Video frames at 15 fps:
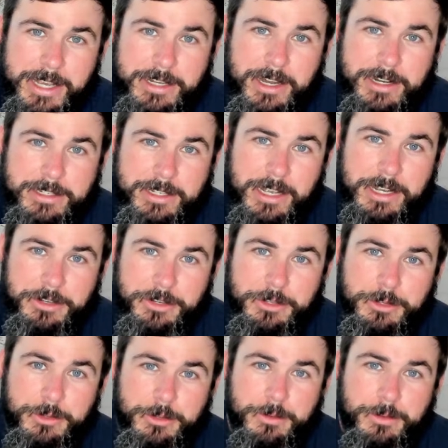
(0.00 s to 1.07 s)
not as I
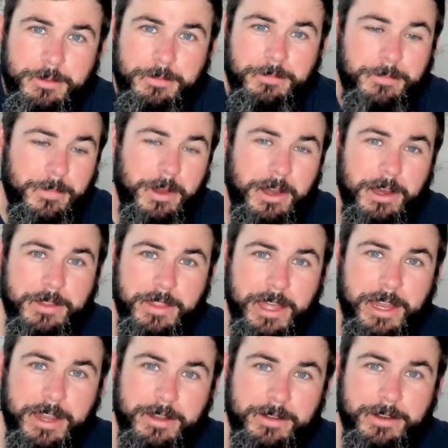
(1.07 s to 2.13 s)
do on
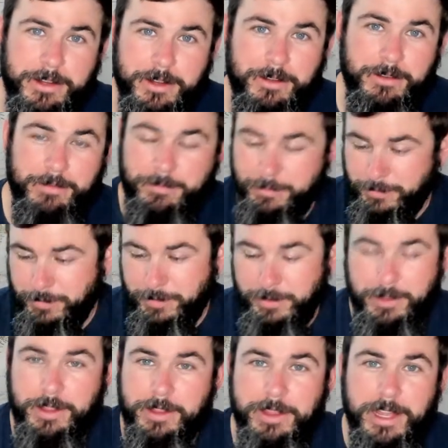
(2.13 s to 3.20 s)
that,
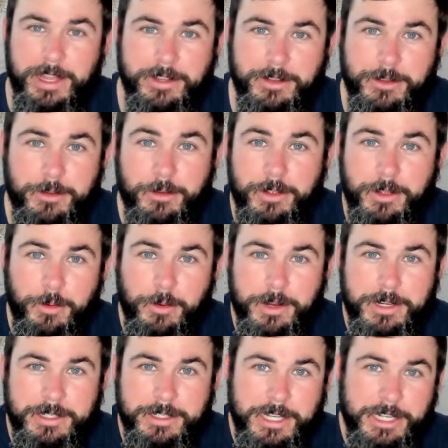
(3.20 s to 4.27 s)
in that
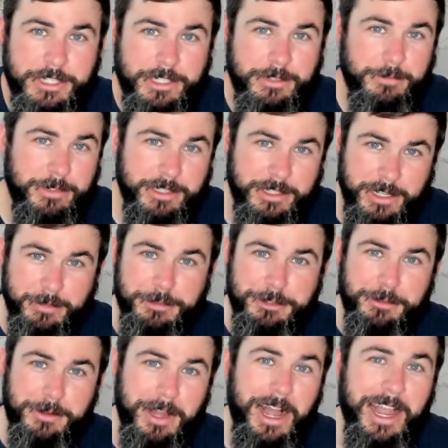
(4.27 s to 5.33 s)
organization when it comes to
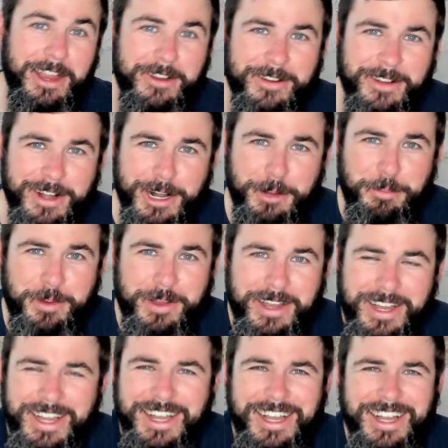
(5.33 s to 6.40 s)
a higher up.
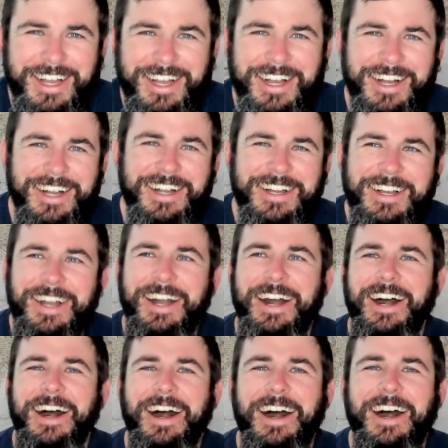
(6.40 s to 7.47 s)

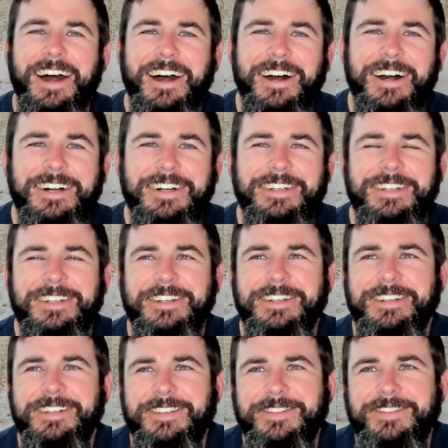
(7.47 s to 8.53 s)
uh,
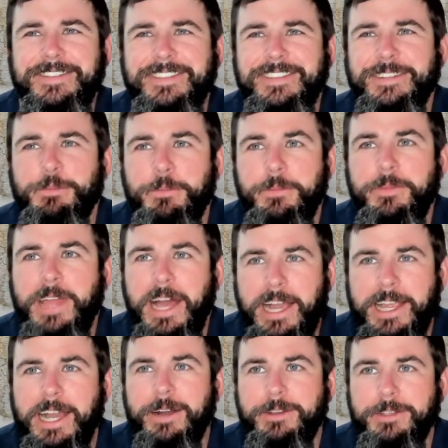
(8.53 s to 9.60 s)
that
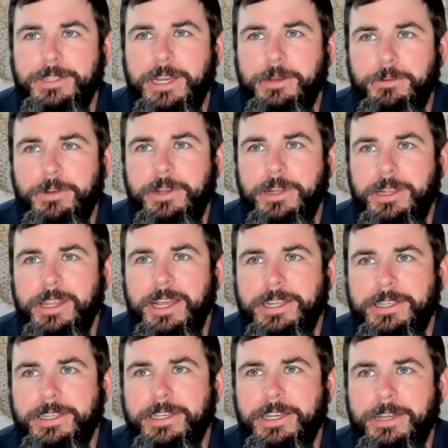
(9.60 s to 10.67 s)
guy was, I
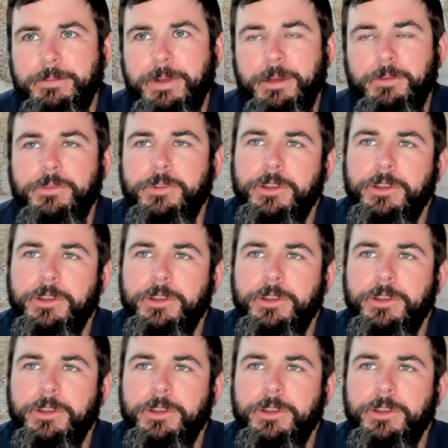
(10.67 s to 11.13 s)
liked him. I